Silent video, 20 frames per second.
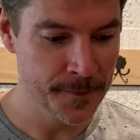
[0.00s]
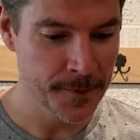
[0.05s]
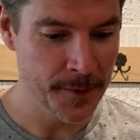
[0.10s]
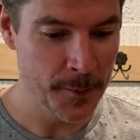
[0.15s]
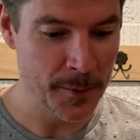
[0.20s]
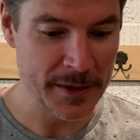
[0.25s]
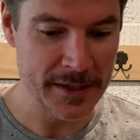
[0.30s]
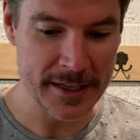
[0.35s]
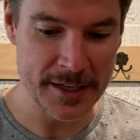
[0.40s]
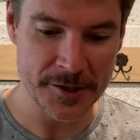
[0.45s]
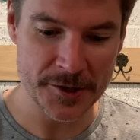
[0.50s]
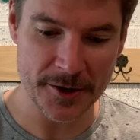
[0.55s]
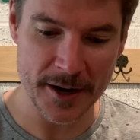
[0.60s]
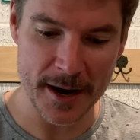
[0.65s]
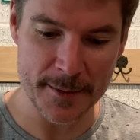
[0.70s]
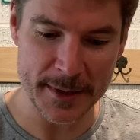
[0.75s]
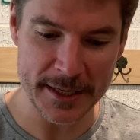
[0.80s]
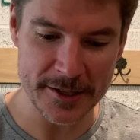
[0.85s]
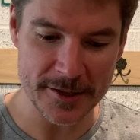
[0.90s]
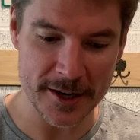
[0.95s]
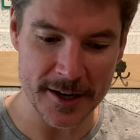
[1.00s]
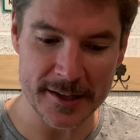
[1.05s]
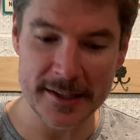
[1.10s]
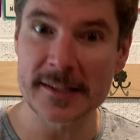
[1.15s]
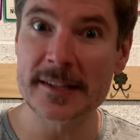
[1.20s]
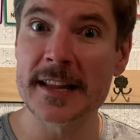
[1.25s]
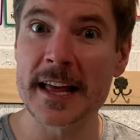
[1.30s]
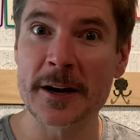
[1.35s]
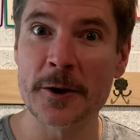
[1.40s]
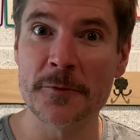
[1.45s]
when Teacher Amy saw
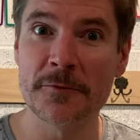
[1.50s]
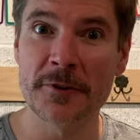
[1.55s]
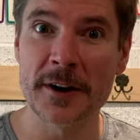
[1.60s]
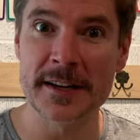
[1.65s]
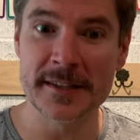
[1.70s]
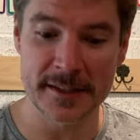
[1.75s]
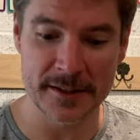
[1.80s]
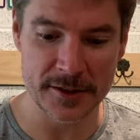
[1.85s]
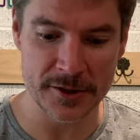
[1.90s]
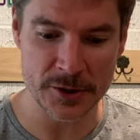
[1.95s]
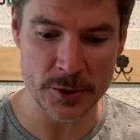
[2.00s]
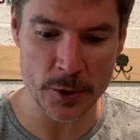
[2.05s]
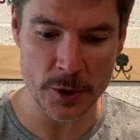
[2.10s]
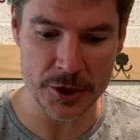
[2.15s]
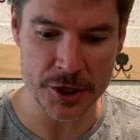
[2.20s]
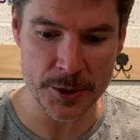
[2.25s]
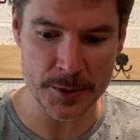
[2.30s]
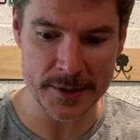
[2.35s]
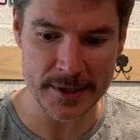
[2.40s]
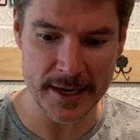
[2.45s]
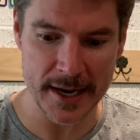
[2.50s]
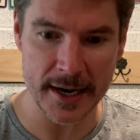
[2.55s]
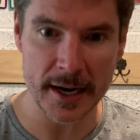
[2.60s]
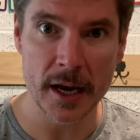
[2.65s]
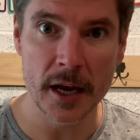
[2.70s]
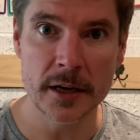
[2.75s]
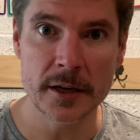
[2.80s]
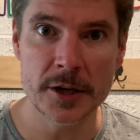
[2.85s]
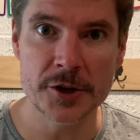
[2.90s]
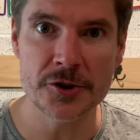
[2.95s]
this Lego Friends in the store, she was
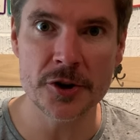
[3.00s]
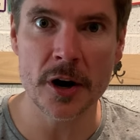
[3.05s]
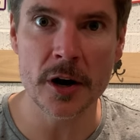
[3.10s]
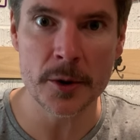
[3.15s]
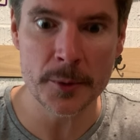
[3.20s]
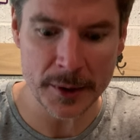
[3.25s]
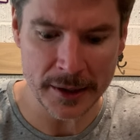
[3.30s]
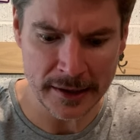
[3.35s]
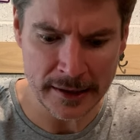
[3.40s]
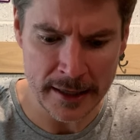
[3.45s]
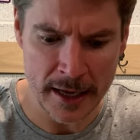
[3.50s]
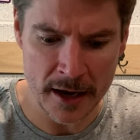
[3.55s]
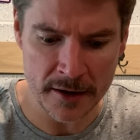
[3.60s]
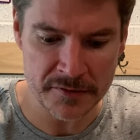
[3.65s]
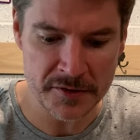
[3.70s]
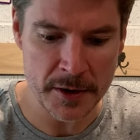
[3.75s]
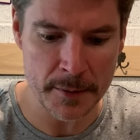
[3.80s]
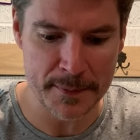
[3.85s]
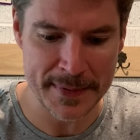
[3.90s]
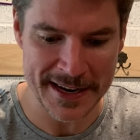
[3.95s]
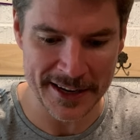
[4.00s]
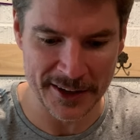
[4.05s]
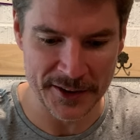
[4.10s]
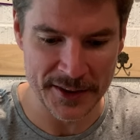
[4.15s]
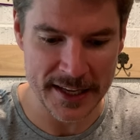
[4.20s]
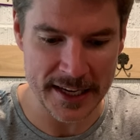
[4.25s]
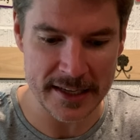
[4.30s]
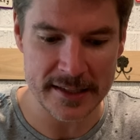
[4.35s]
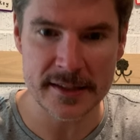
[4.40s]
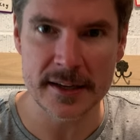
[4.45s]
like, Teacher Ari would love to build
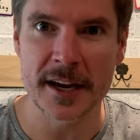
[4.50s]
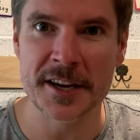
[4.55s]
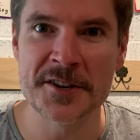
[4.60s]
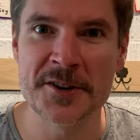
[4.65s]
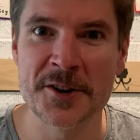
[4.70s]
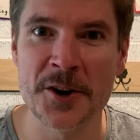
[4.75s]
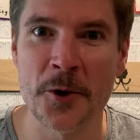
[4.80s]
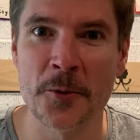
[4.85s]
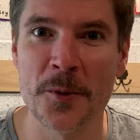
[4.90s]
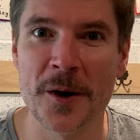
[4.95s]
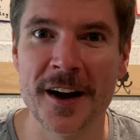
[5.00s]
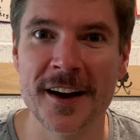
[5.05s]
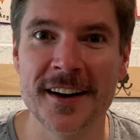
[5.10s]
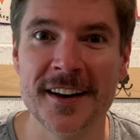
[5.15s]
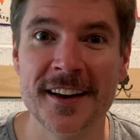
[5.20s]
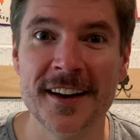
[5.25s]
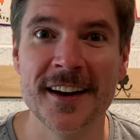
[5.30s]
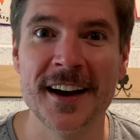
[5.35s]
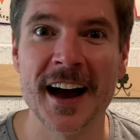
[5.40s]
this. And you know what?